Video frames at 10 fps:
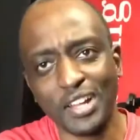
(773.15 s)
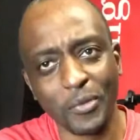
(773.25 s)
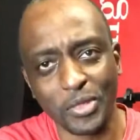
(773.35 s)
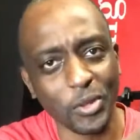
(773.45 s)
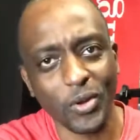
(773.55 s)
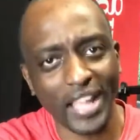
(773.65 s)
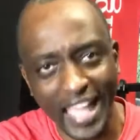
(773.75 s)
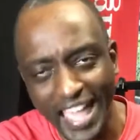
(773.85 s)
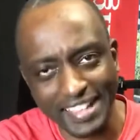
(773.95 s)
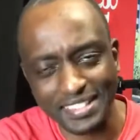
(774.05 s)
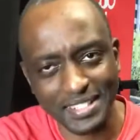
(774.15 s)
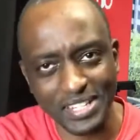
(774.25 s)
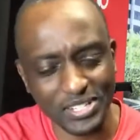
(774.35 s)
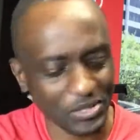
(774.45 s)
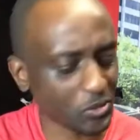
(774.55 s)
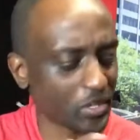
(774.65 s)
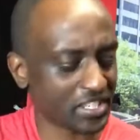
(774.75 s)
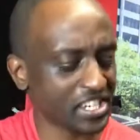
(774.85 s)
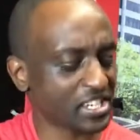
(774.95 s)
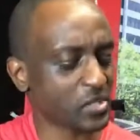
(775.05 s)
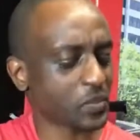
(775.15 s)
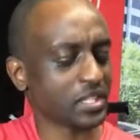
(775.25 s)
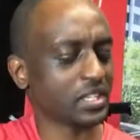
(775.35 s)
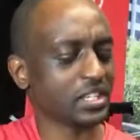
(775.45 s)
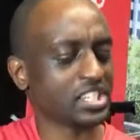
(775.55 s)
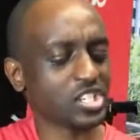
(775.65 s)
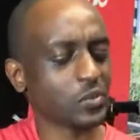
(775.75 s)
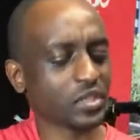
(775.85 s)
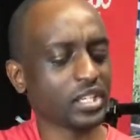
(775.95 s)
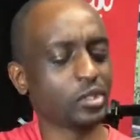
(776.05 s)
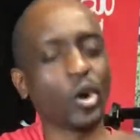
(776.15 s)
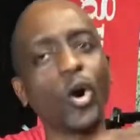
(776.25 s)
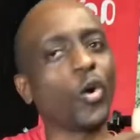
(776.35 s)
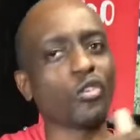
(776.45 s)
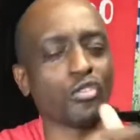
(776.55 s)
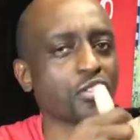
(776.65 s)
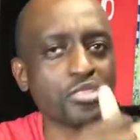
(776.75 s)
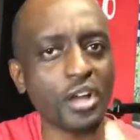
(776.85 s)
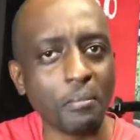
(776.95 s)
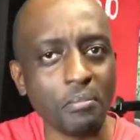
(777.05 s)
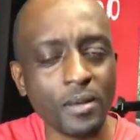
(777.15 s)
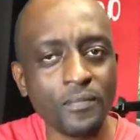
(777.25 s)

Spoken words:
with long hands t-shirts, or a t-shirt with a little hole for the thumb.